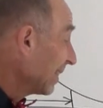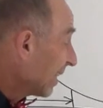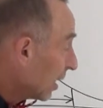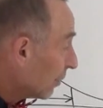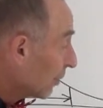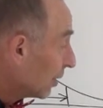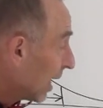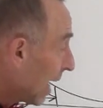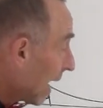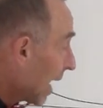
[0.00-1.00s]
can think of
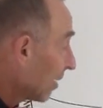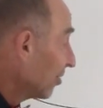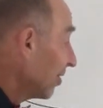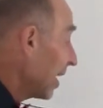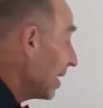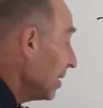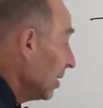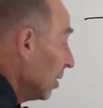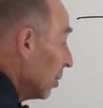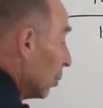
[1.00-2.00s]
it as saying,